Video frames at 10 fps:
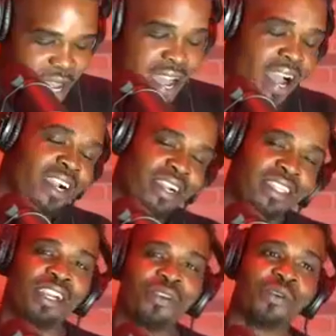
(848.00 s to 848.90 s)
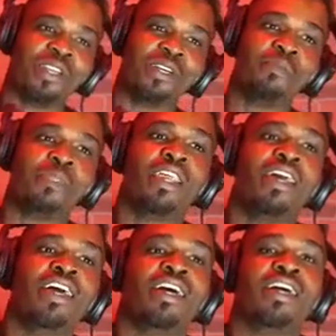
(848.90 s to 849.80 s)
I heard that growing up.
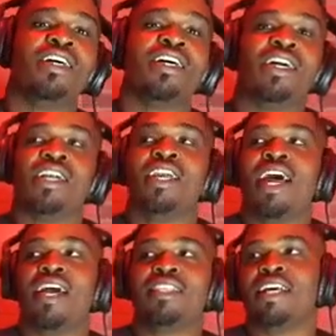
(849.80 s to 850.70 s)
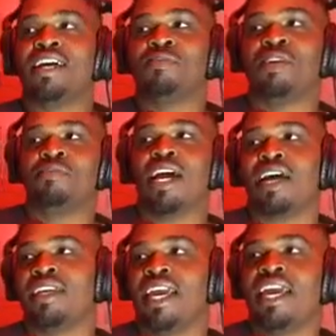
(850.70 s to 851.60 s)
A lot of times I'm
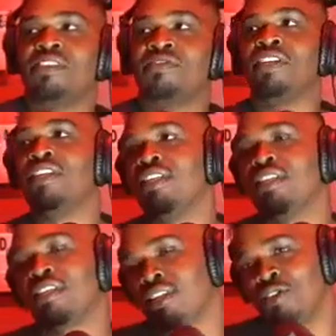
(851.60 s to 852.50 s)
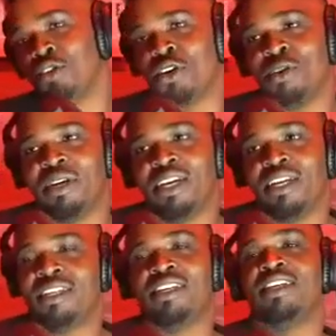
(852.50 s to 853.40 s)
not laughing, you know what I mean?
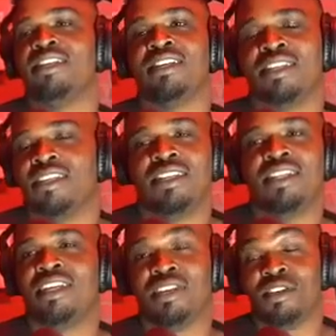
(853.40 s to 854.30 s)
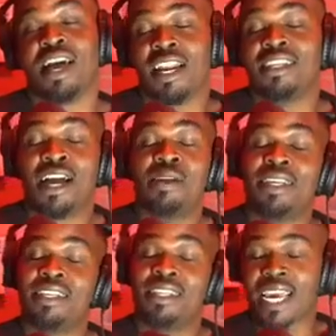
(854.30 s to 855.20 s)
It's just a lot of times
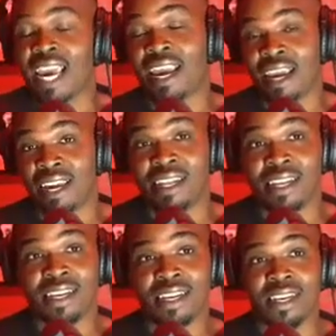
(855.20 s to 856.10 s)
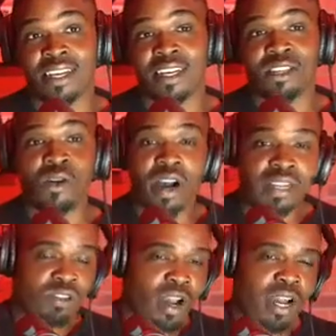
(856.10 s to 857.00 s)
it's sad. So
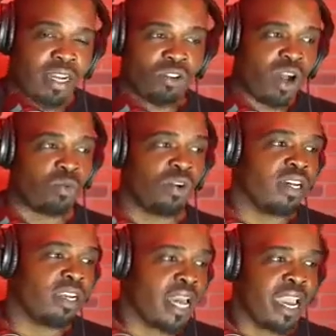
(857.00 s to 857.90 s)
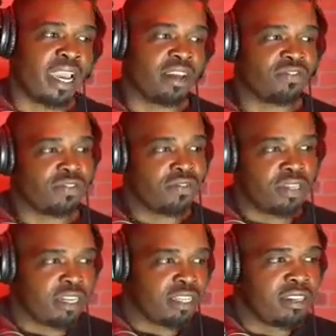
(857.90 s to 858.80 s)
I will laugh
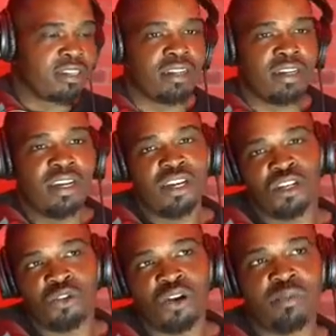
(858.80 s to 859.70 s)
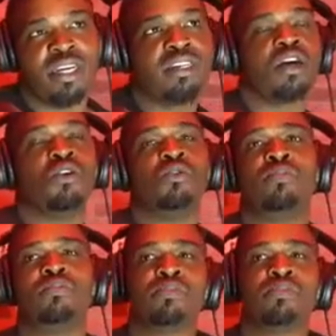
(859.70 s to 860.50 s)
just to, you know what I mean? So